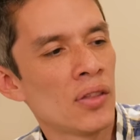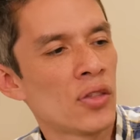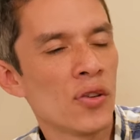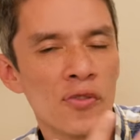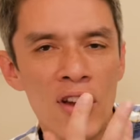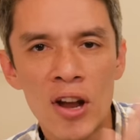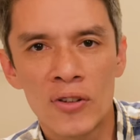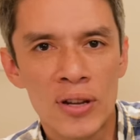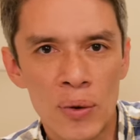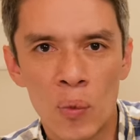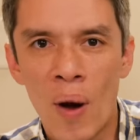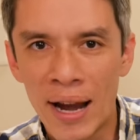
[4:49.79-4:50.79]
The
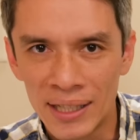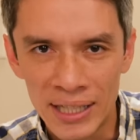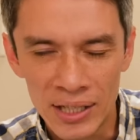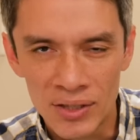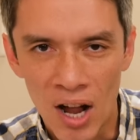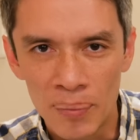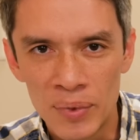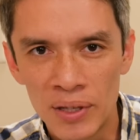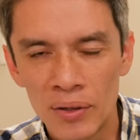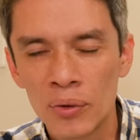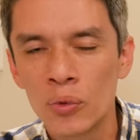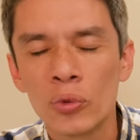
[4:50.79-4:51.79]
very widely
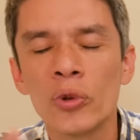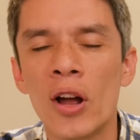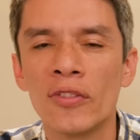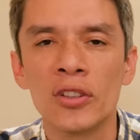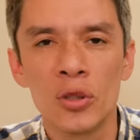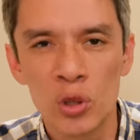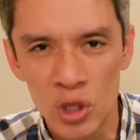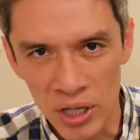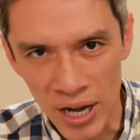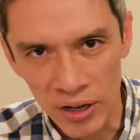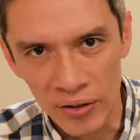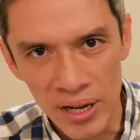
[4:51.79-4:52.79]
adopted,
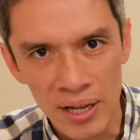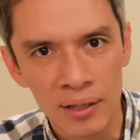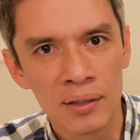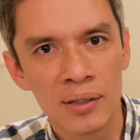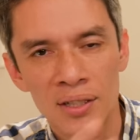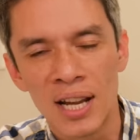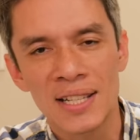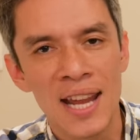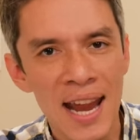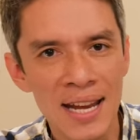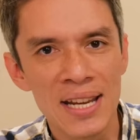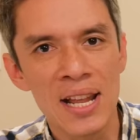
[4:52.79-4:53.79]
revolutionary
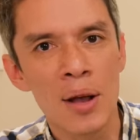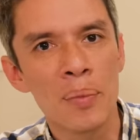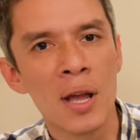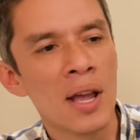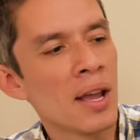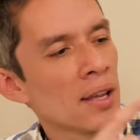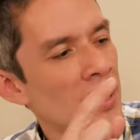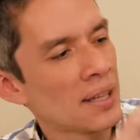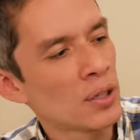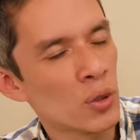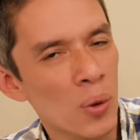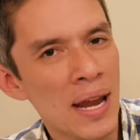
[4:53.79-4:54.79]
titanium
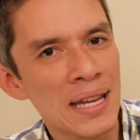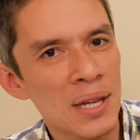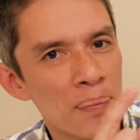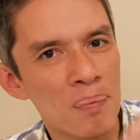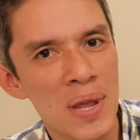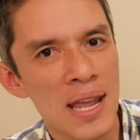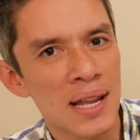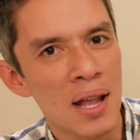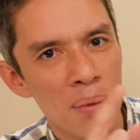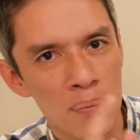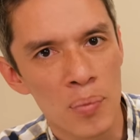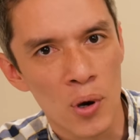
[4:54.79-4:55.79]
Great
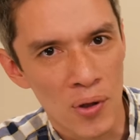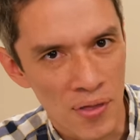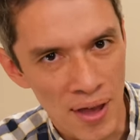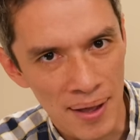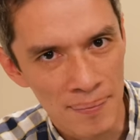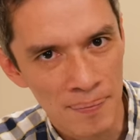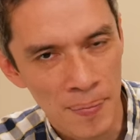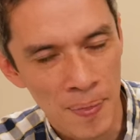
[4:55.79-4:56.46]
Big Bertha.